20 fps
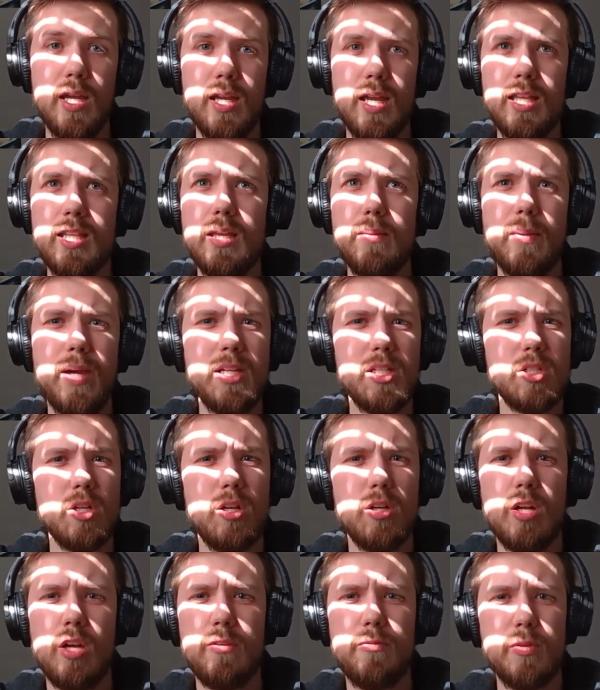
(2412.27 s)
and they might
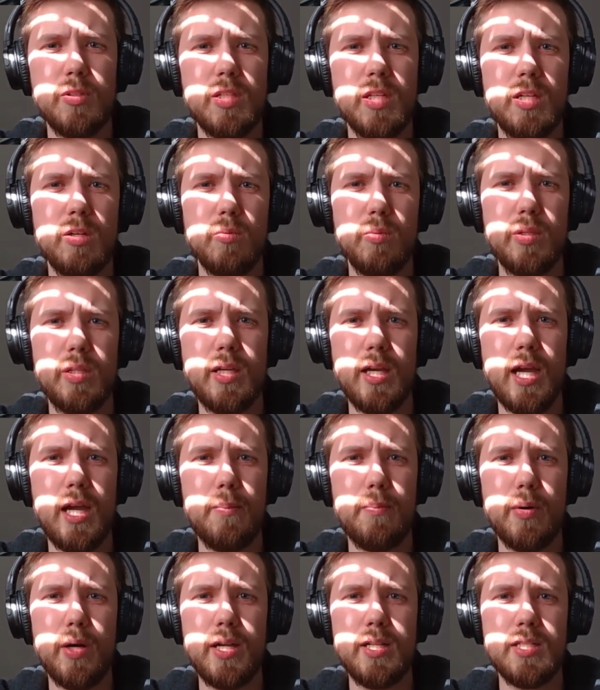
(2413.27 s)
start off with like a really high
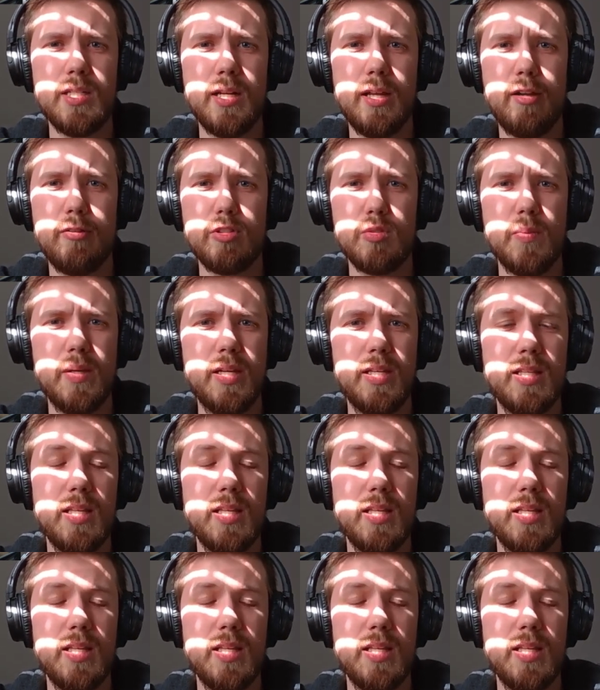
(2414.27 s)
price announcement,